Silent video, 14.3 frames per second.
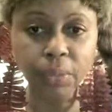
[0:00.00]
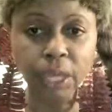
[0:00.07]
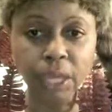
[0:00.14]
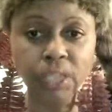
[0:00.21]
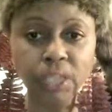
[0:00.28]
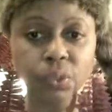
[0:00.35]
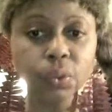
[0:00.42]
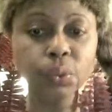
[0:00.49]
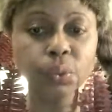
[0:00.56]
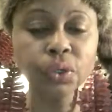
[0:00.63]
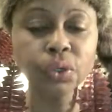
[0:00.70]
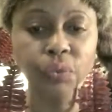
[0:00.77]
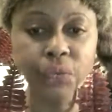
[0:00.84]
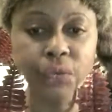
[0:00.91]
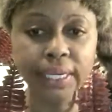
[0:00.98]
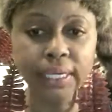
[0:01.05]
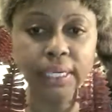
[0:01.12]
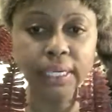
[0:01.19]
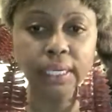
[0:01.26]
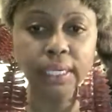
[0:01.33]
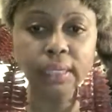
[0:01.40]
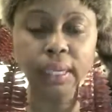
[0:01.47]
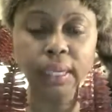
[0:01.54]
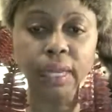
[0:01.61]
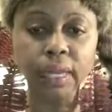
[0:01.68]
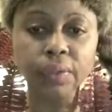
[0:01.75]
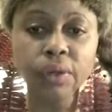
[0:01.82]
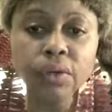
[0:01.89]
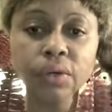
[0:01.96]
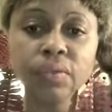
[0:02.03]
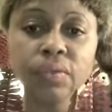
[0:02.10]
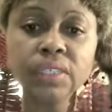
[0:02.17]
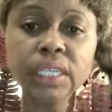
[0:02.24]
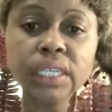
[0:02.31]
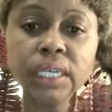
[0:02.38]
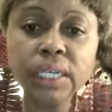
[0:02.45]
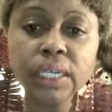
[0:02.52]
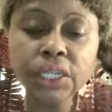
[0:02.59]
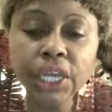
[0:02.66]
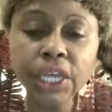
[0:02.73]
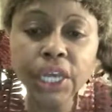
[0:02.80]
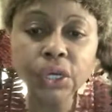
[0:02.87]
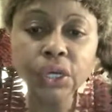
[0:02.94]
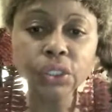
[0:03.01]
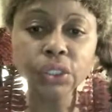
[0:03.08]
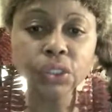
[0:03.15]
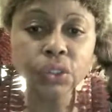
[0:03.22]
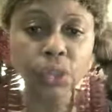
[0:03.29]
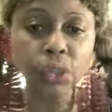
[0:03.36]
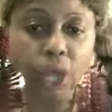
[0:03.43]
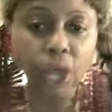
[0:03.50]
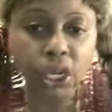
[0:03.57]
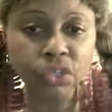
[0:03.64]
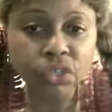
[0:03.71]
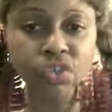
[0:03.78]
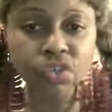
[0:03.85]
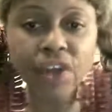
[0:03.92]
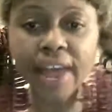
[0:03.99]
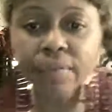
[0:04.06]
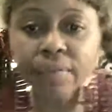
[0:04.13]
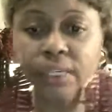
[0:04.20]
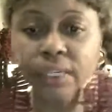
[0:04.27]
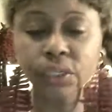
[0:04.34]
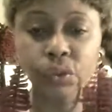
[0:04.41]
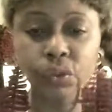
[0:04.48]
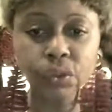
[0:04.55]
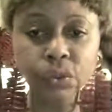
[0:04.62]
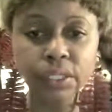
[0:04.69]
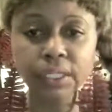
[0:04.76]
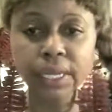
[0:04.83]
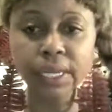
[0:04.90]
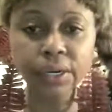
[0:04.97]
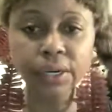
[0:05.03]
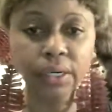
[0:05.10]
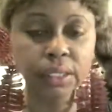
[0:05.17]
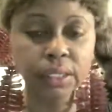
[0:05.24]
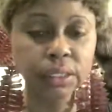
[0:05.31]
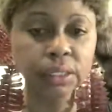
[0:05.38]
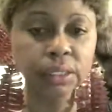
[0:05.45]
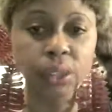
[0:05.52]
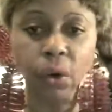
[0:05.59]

So when we're reading and they're seeing that the characters are traveling through these areas,